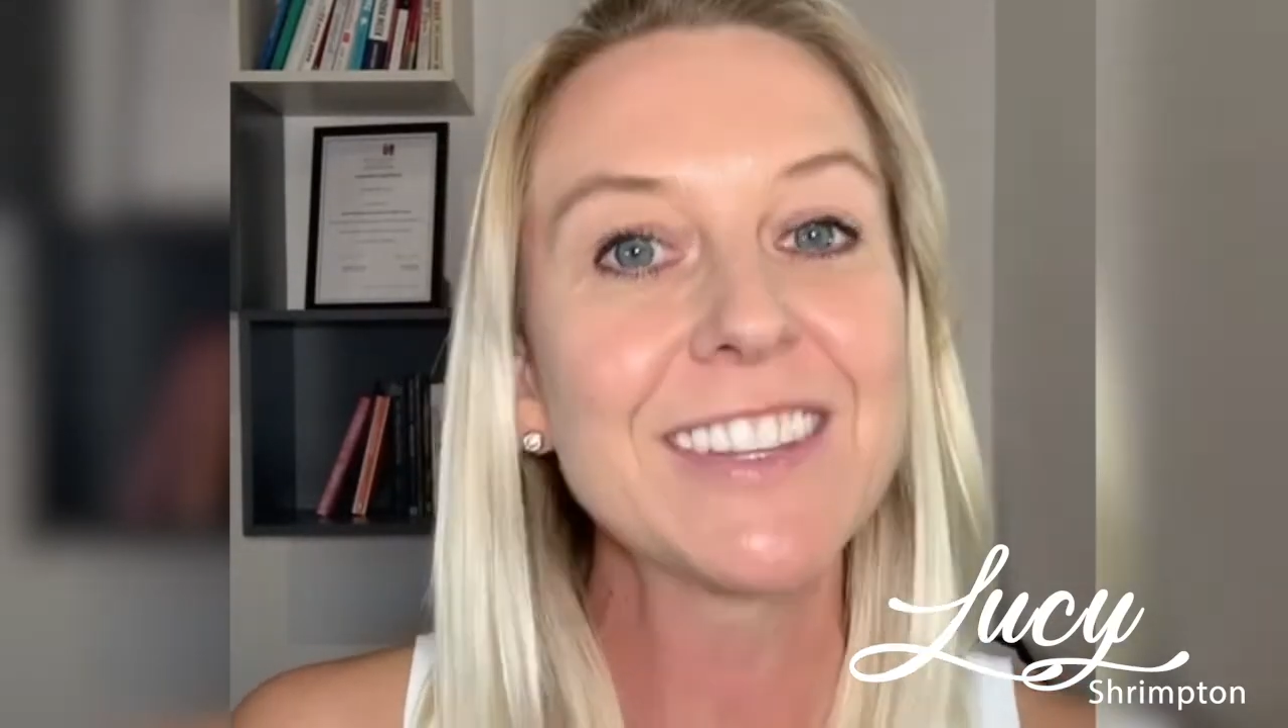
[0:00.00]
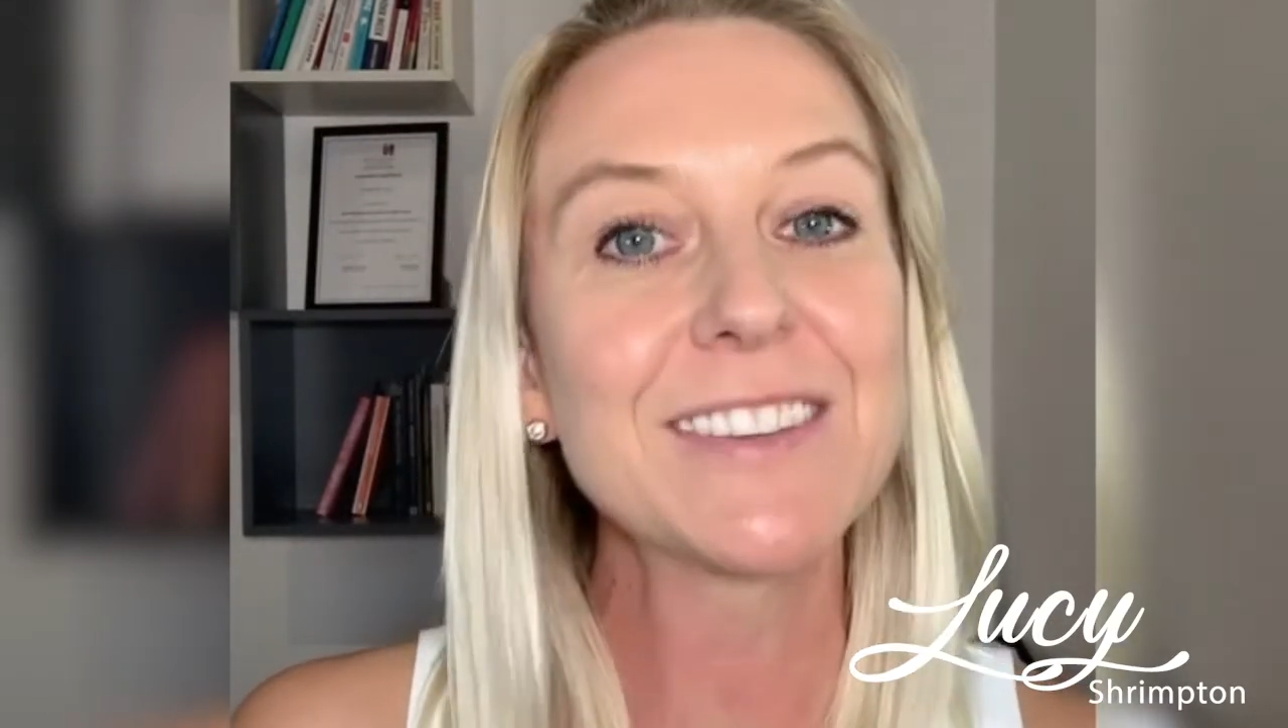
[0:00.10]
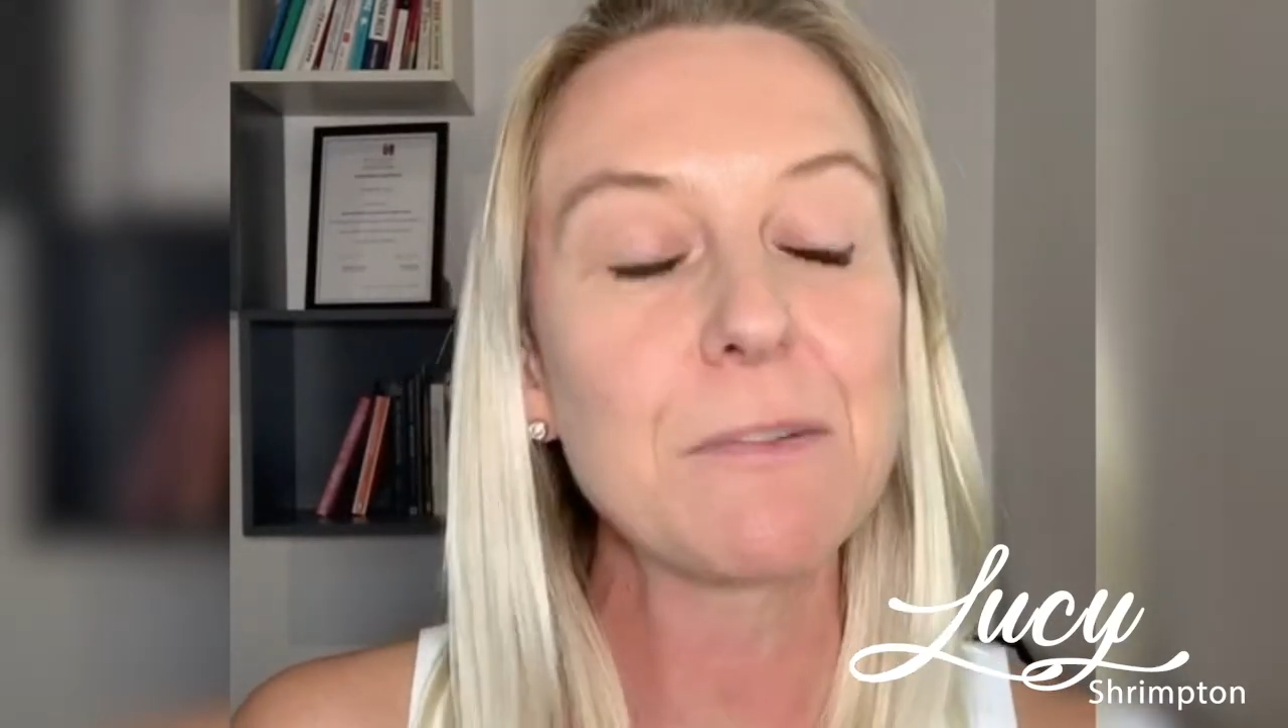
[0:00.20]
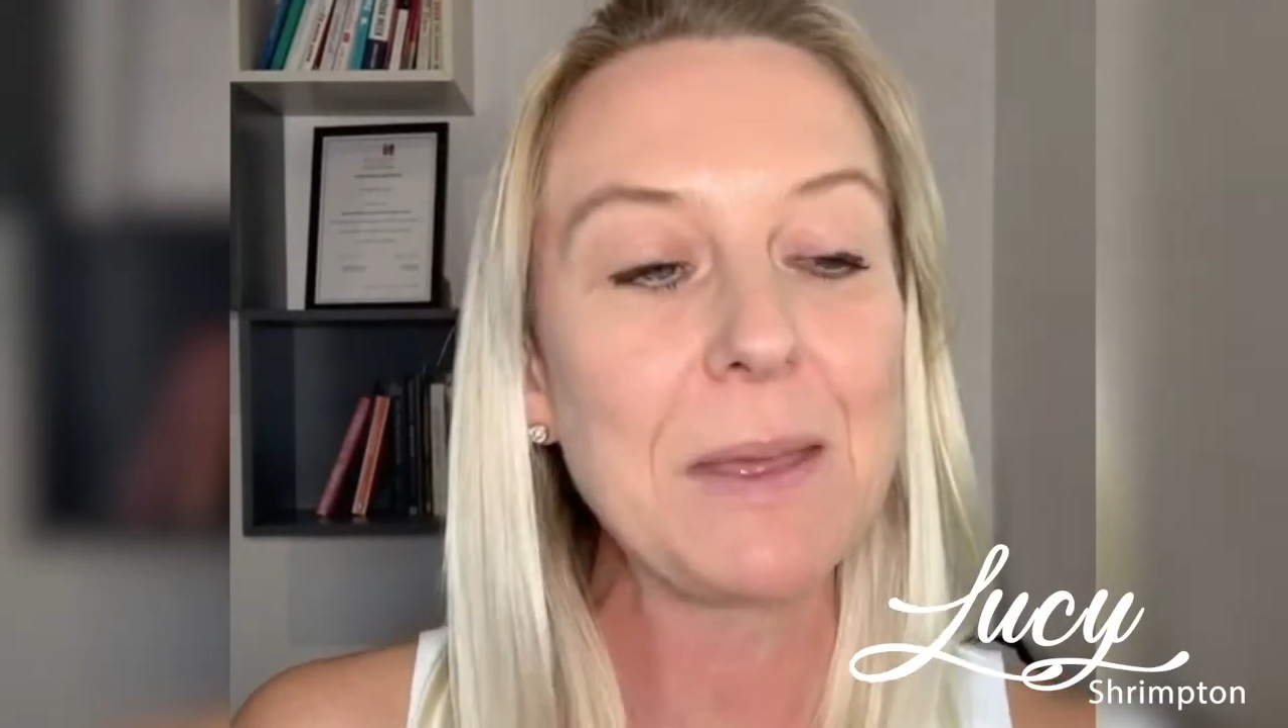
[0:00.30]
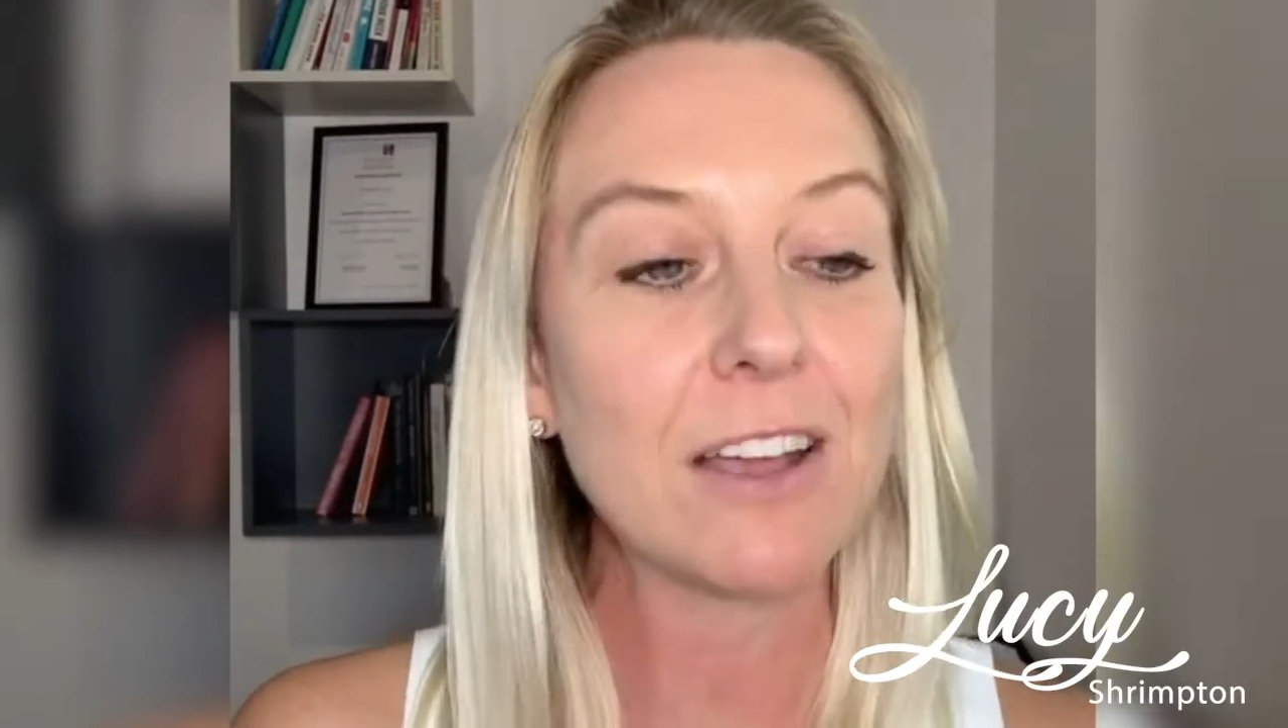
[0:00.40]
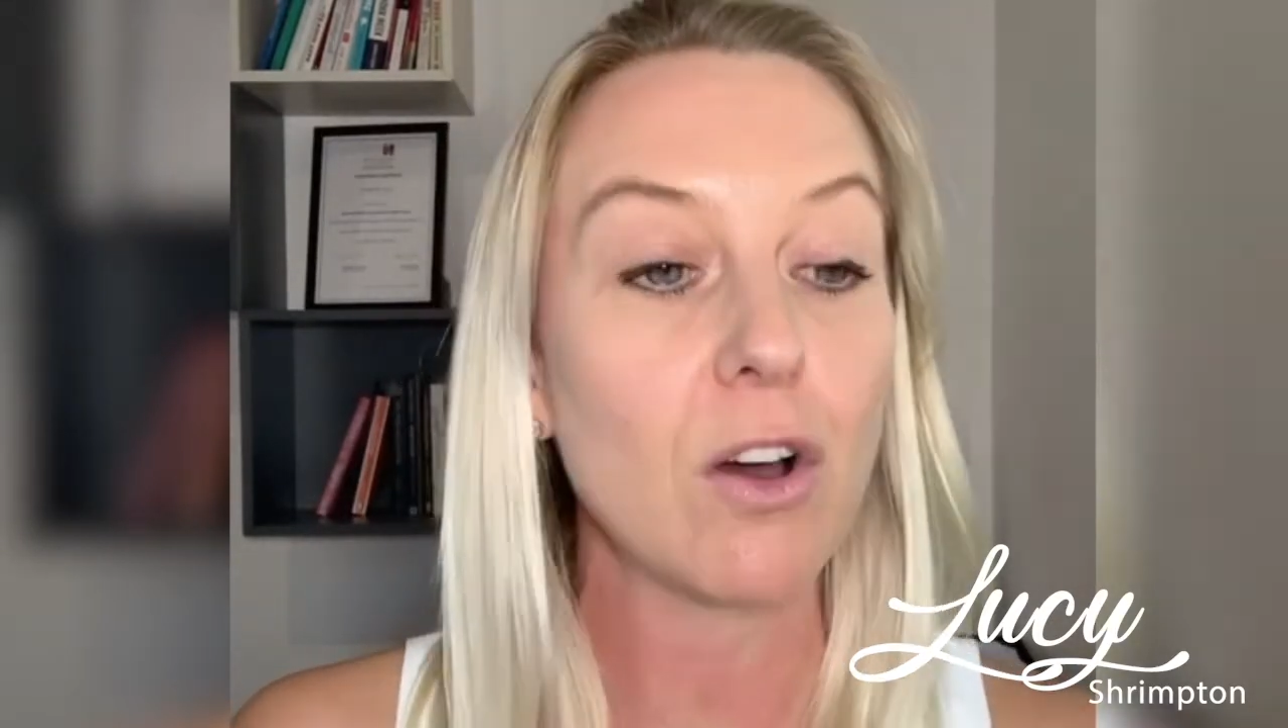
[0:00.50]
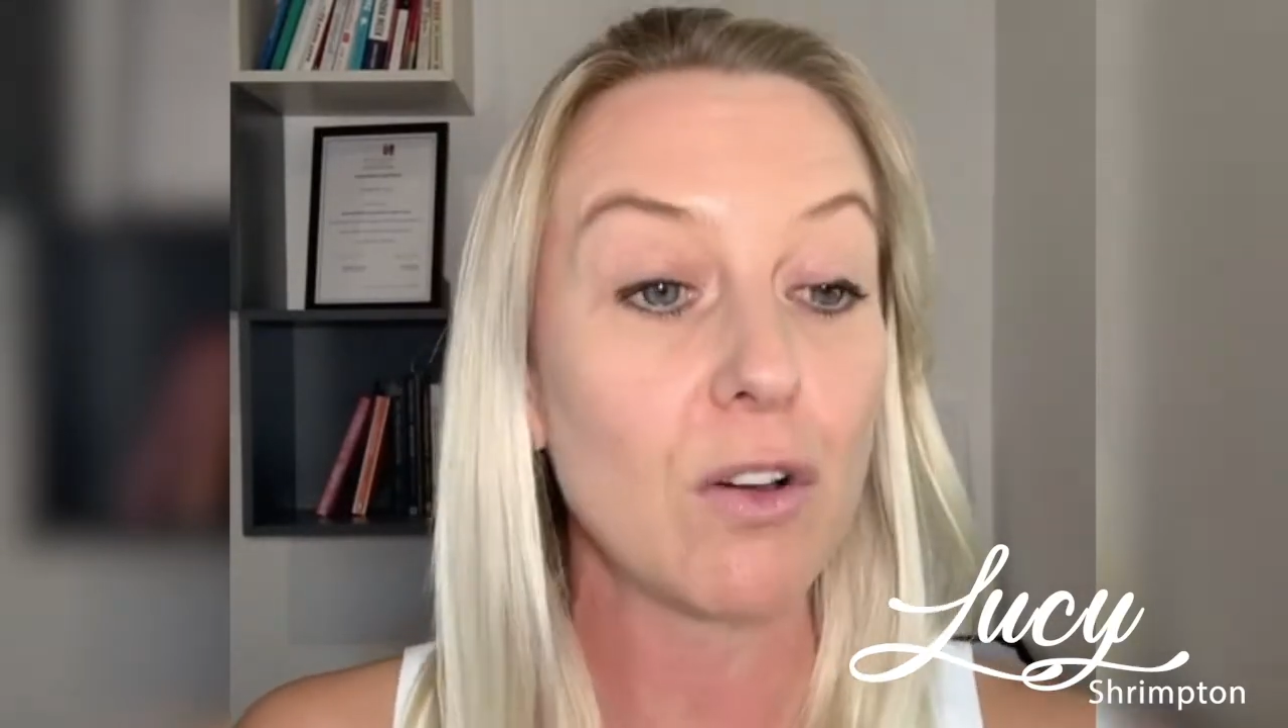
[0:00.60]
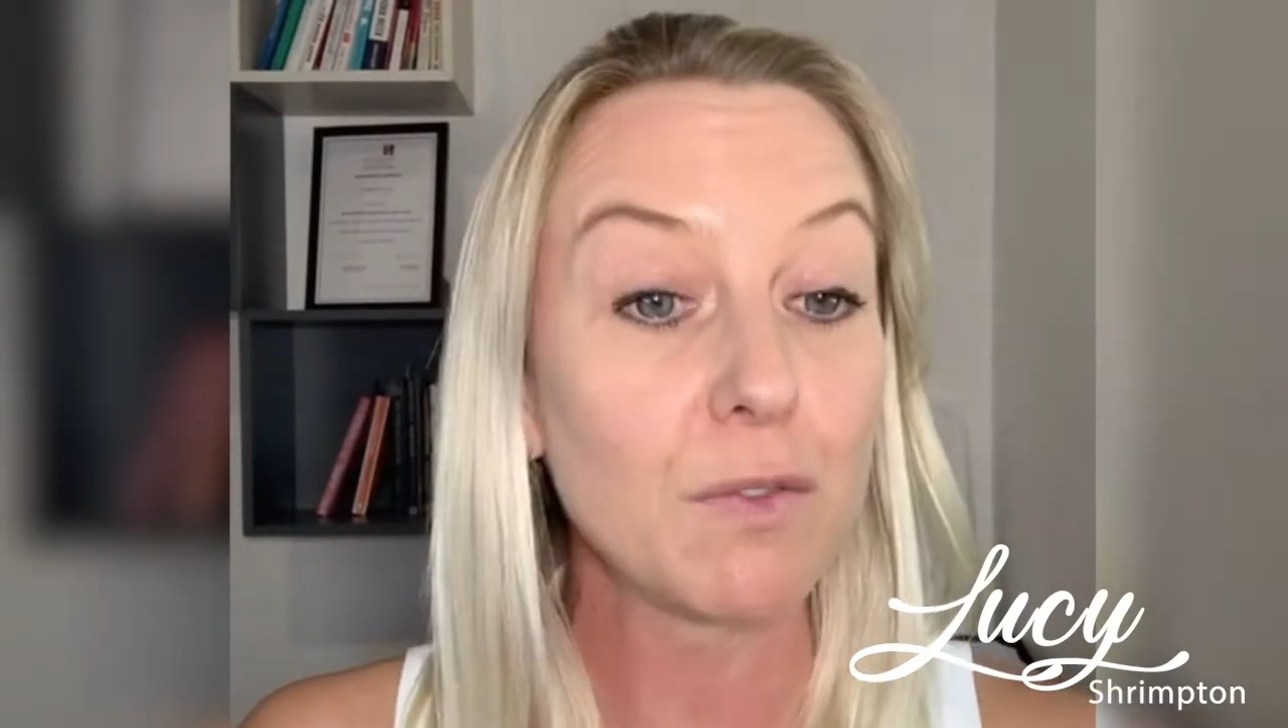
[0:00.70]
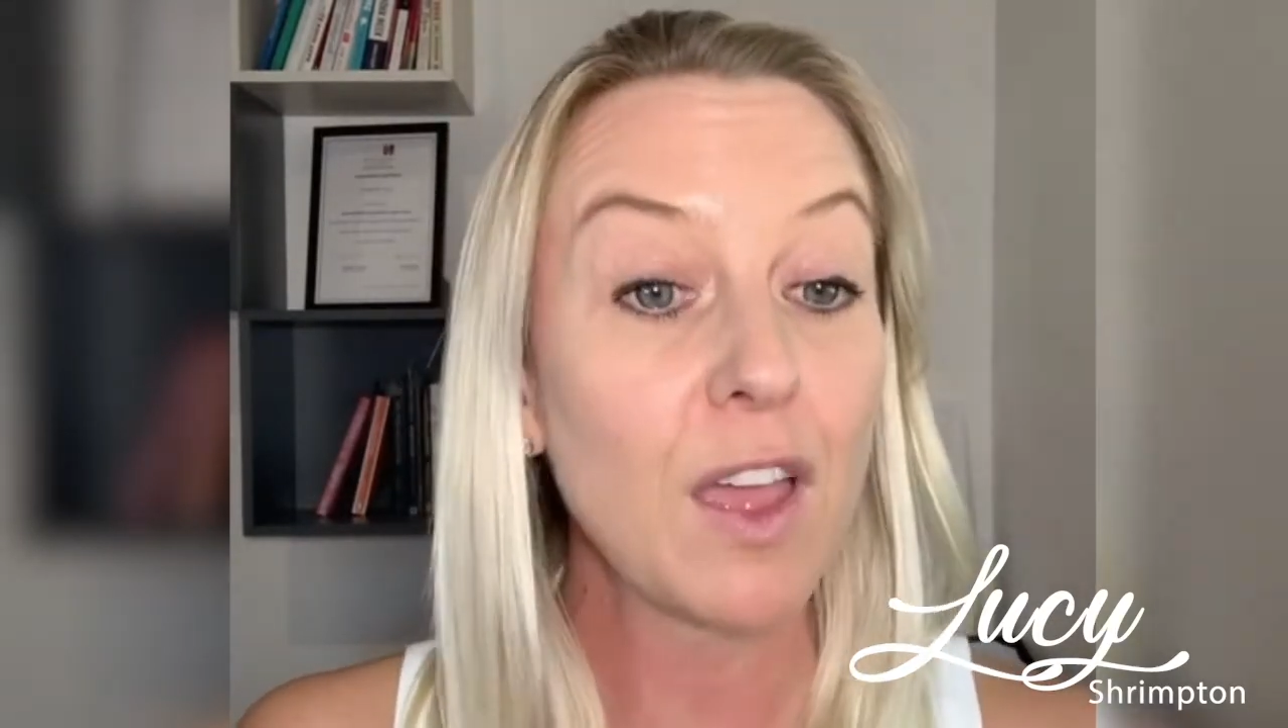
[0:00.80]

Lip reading: topic of